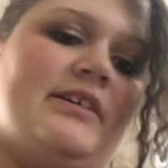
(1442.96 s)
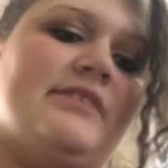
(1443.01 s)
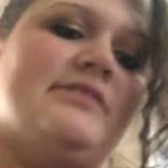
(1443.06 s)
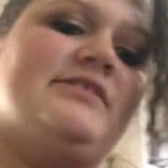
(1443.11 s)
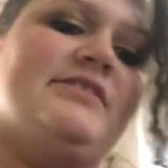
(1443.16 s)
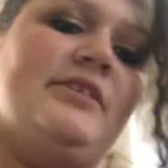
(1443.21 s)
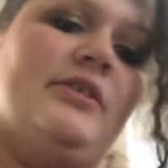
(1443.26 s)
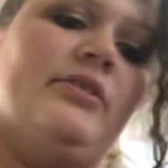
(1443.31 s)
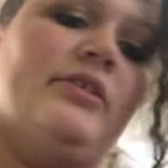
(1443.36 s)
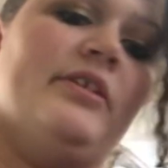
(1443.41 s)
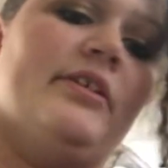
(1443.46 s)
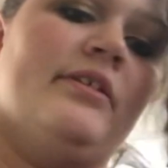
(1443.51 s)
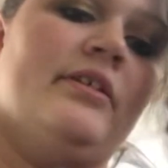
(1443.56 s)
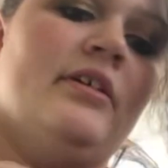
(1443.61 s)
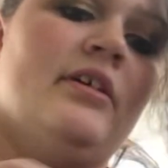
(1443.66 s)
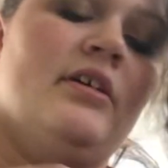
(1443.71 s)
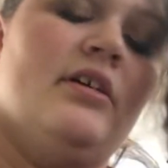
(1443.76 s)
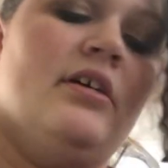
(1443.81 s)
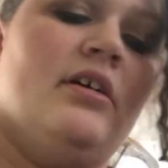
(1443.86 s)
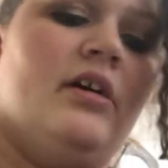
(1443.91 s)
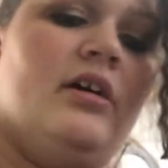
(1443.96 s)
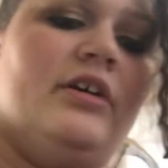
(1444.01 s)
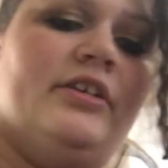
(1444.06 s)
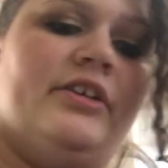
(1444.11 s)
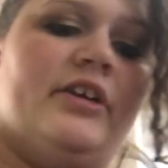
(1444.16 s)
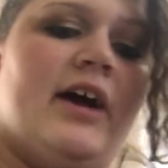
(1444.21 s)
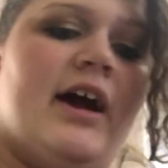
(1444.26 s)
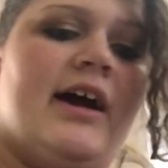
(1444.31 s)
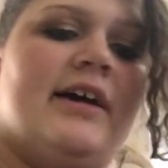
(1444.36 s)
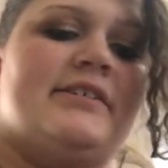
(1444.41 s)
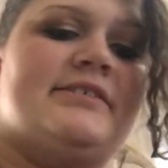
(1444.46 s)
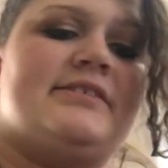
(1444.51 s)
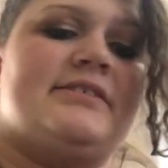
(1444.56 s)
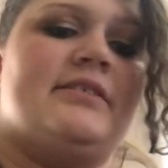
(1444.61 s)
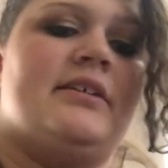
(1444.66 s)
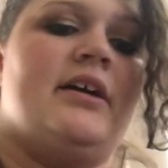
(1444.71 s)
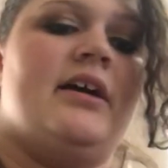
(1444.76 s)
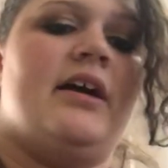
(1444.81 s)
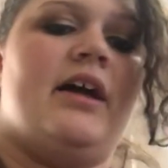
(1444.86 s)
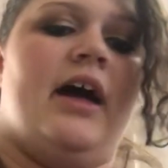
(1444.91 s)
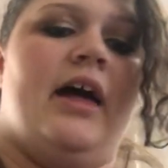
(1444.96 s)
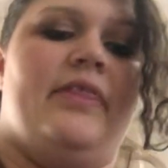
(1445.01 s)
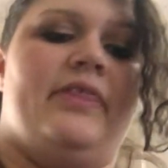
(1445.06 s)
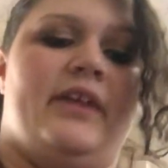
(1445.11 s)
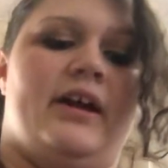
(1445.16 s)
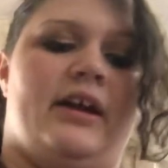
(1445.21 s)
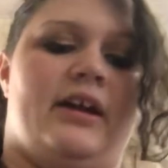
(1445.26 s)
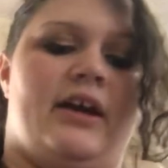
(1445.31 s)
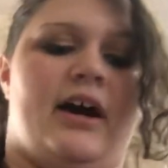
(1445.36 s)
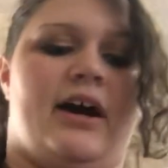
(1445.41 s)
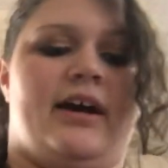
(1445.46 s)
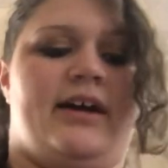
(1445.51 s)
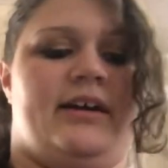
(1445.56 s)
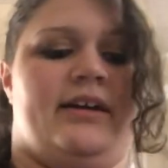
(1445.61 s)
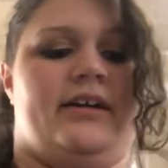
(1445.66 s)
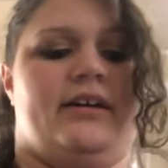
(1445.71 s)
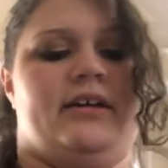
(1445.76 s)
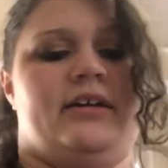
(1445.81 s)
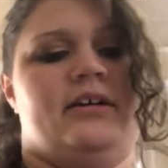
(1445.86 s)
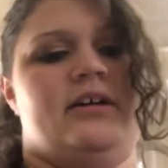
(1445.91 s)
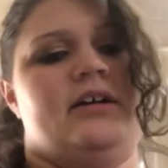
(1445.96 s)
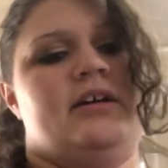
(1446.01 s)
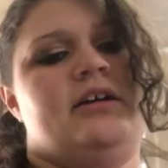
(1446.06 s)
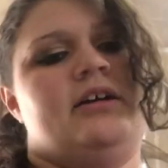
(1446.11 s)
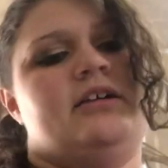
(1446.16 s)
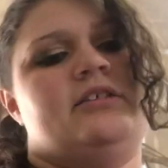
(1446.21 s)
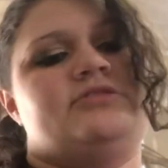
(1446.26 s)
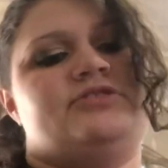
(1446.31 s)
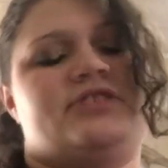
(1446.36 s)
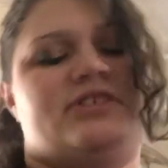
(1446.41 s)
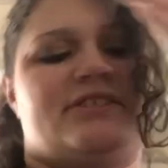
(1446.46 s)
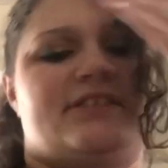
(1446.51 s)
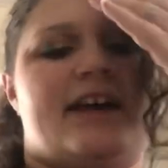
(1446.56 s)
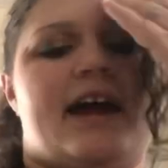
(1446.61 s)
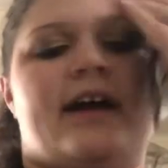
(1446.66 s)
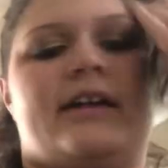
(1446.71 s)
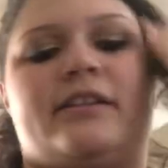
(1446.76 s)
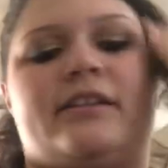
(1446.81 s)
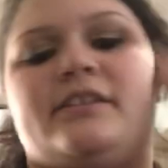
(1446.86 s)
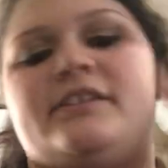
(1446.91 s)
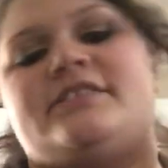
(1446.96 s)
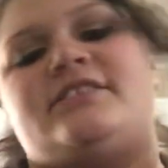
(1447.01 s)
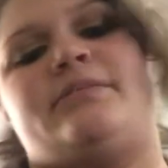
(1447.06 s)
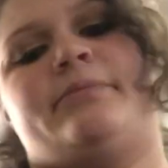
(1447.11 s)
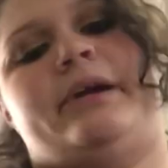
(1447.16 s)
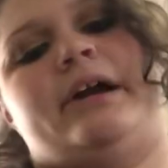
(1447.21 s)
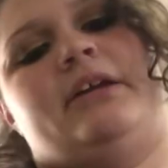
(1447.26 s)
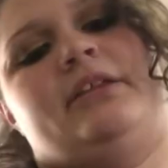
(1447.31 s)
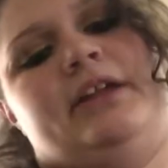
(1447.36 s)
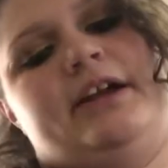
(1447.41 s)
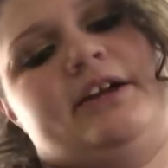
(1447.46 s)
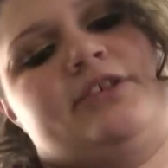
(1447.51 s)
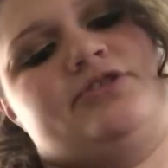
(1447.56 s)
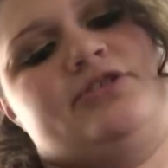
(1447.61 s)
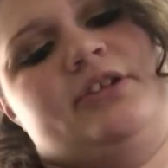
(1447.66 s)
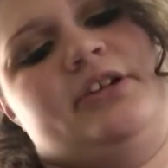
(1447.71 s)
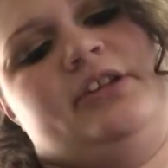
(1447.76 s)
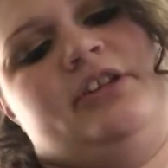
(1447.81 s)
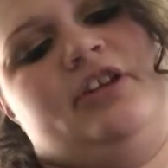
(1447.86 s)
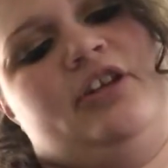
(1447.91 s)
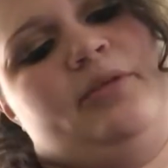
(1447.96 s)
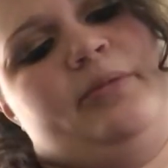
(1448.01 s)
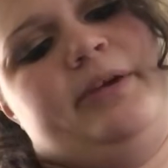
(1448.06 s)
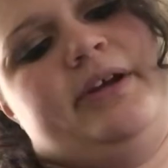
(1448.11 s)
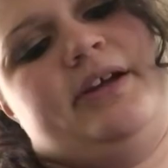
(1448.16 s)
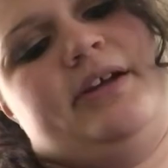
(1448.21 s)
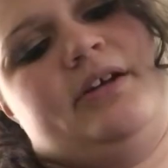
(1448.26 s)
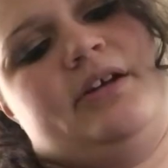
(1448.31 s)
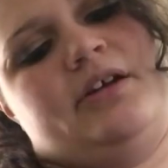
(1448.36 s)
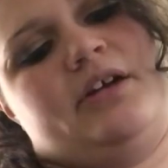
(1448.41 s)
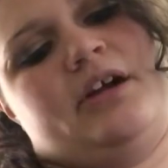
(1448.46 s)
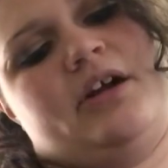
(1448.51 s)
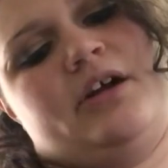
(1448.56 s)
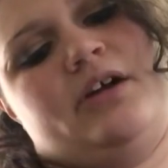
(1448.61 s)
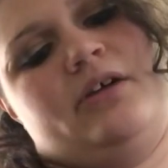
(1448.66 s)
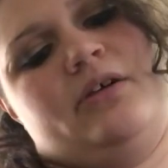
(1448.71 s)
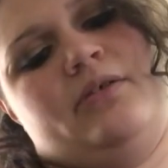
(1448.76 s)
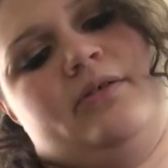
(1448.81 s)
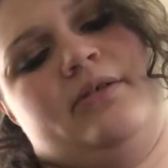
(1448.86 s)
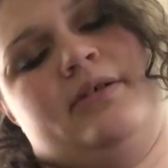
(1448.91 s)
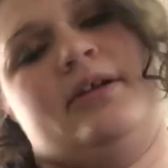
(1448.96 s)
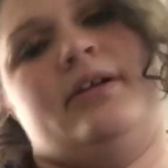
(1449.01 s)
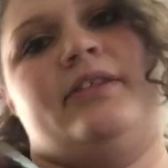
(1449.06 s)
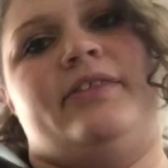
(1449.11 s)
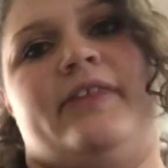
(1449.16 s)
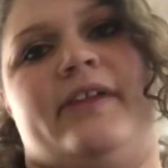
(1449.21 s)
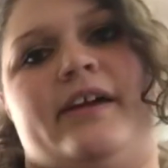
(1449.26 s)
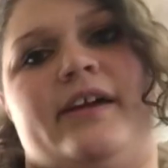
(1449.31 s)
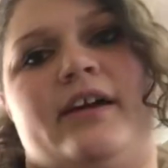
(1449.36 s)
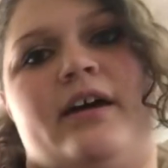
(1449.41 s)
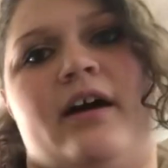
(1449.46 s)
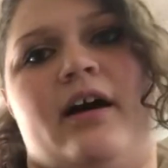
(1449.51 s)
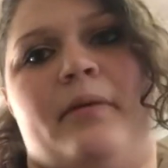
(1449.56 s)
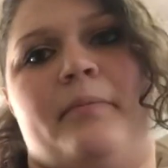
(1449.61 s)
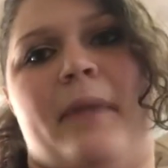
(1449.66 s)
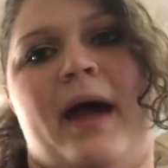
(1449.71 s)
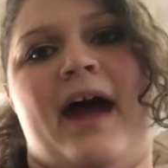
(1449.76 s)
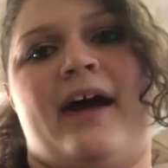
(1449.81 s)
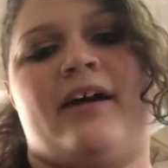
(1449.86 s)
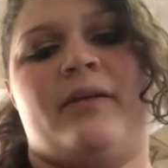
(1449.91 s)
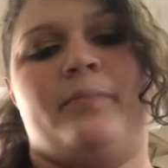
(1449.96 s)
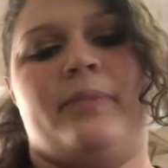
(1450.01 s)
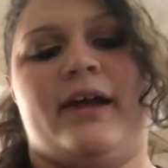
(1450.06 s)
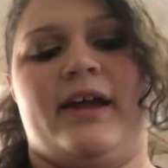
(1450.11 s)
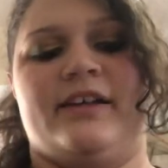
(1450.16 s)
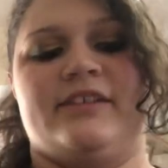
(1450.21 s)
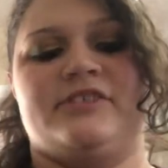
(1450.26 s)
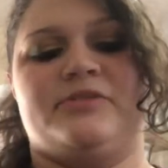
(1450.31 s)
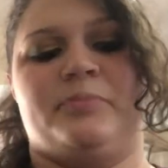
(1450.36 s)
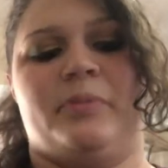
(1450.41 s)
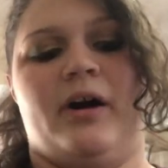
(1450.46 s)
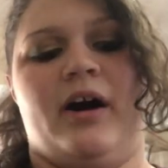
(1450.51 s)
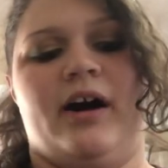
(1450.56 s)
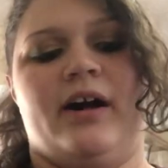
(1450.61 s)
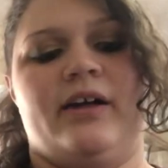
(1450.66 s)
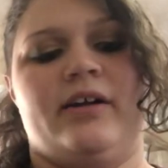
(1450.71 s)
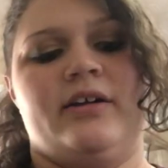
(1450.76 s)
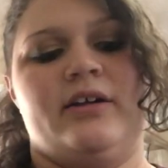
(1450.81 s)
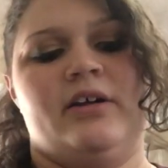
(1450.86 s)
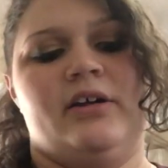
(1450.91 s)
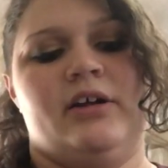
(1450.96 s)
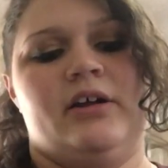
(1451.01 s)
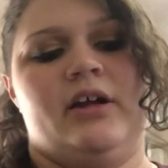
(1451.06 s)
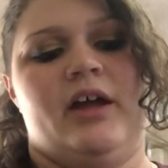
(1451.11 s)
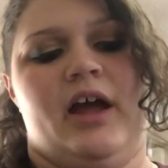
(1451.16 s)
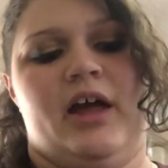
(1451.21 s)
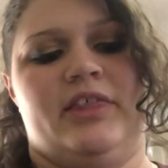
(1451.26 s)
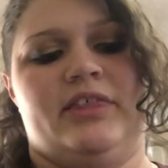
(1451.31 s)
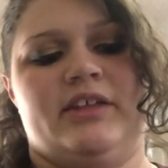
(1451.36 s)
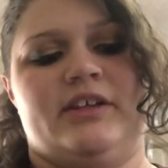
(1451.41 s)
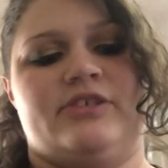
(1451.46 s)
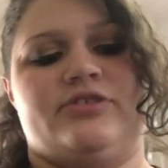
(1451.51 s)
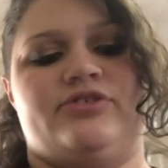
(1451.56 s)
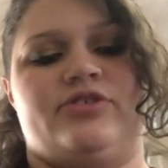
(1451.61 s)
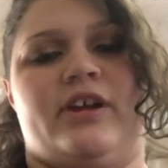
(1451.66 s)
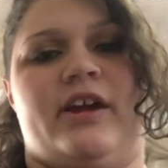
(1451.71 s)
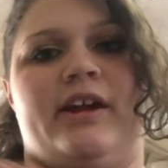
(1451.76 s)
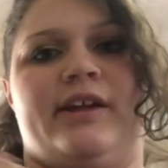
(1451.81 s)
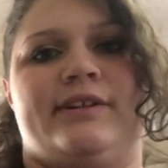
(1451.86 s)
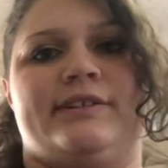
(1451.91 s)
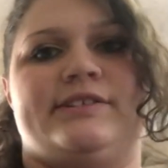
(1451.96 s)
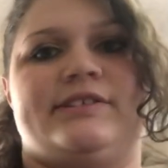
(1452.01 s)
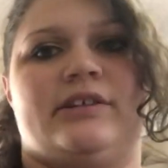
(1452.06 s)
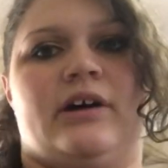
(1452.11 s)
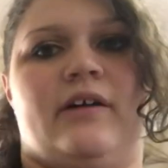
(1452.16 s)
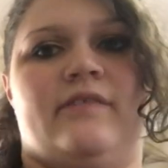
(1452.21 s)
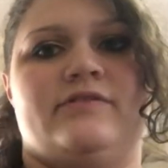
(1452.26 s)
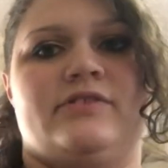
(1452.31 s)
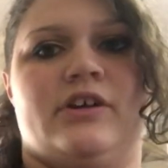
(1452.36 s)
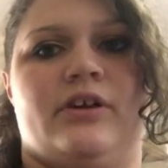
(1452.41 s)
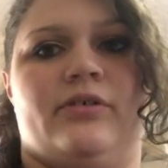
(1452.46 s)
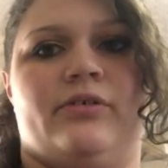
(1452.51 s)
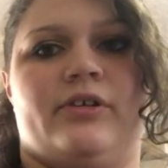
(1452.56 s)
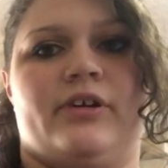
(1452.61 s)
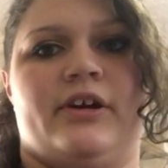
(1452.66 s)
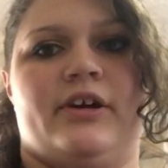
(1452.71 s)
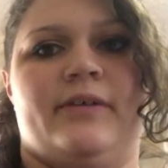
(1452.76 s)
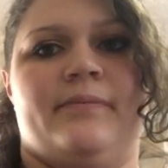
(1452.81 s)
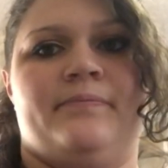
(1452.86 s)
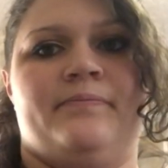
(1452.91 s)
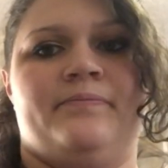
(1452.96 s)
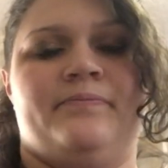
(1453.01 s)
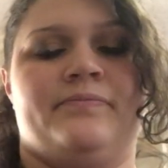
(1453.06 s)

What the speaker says: a concealer on your eyes. And then I just added this to my collection a little bit ago. The MAC Paint Pot in the shade Soft Ochre.